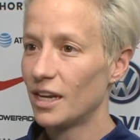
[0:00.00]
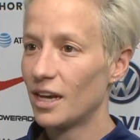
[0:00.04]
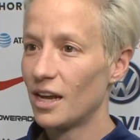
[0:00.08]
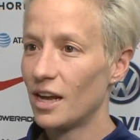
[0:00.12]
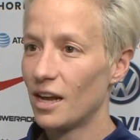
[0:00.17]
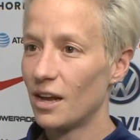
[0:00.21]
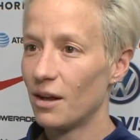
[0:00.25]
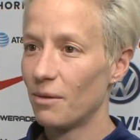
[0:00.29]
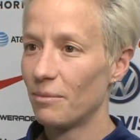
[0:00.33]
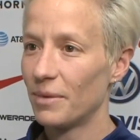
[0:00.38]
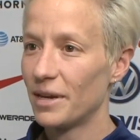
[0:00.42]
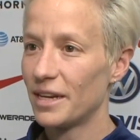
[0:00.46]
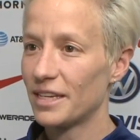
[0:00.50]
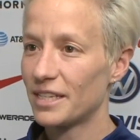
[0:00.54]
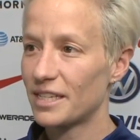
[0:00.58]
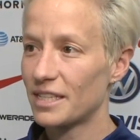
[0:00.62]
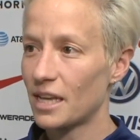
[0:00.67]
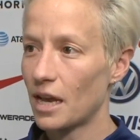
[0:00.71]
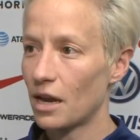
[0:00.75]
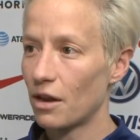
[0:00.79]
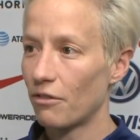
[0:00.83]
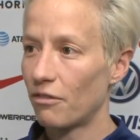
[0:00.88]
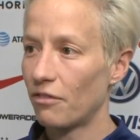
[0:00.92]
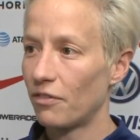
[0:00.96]
Um, and
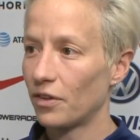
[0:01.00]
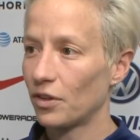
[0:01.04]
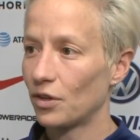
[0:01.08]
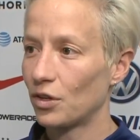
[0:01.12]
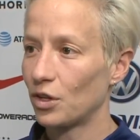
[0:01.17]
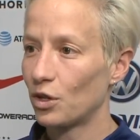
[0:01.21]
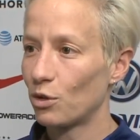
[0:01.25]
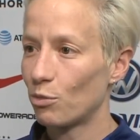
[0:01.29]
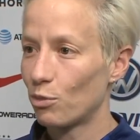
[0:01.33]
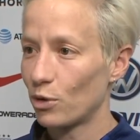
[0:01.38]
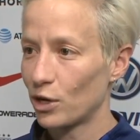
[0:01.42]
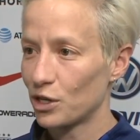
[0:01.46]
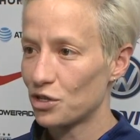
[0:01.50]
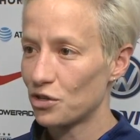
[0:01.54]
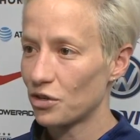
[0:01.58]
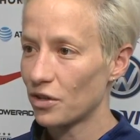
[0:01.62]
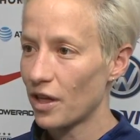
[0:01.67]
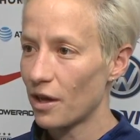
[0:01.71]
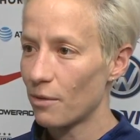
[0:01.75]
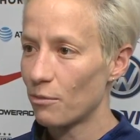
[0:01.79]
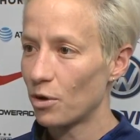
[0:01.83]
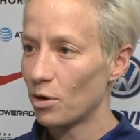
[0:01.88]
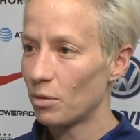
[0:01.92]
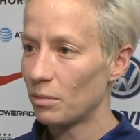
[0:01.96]
instead of feeling the pressure of
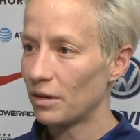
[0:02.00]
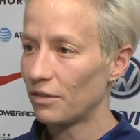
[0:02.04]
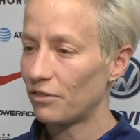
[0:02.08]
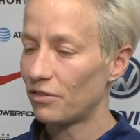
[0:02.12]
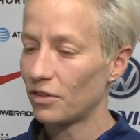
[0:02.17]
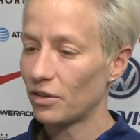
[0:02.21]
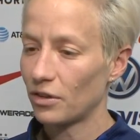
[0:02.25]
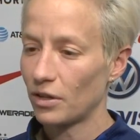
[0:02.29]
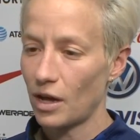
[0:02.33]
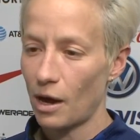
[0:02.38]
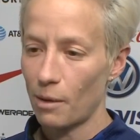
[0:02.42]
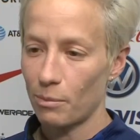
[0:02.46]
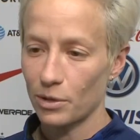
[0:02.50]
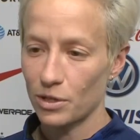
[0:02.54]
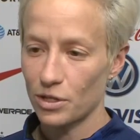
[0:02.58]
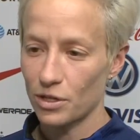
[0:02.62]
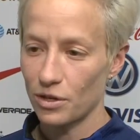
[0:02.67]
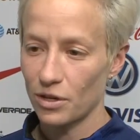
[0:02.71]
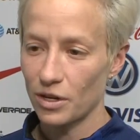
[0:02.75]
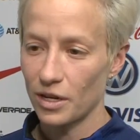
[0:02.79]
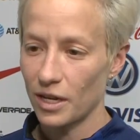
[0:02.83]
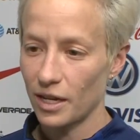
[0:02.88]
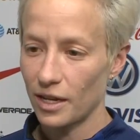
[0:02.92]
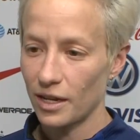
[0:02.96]
that moment, feel the
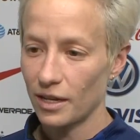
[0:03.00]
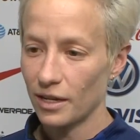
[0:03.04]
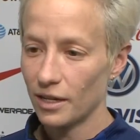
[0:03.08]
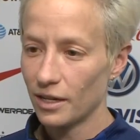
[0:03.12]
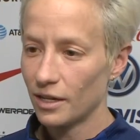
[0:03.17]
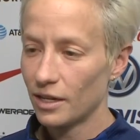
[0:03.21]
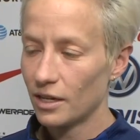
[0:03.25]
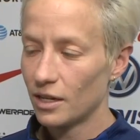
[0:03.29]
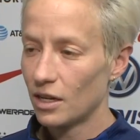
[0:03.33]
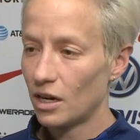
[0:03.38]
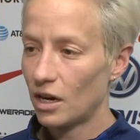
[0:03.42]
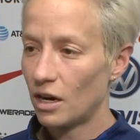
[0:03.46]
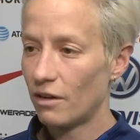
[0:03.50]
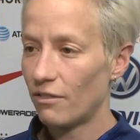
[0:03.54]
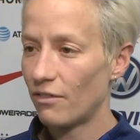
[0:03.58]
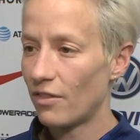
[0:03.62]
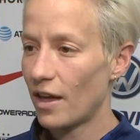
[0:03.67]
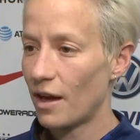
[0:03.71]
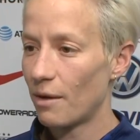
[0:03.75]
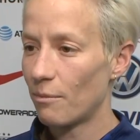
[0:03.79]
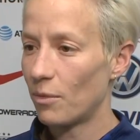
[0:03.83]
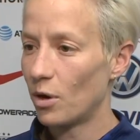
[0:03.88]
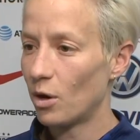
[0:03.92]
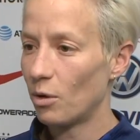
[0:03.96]
opportunity of
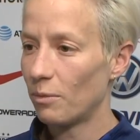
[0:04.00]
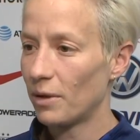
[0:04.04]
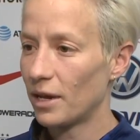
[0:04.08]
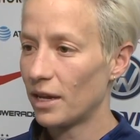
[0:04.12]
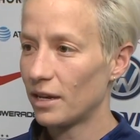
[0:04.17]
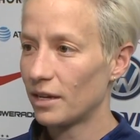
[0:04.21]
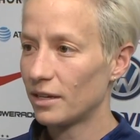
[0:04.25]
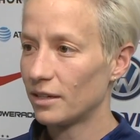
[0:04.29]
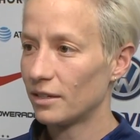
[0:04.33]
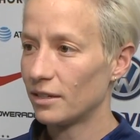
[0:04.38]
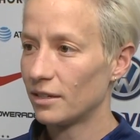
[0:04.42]
that moment.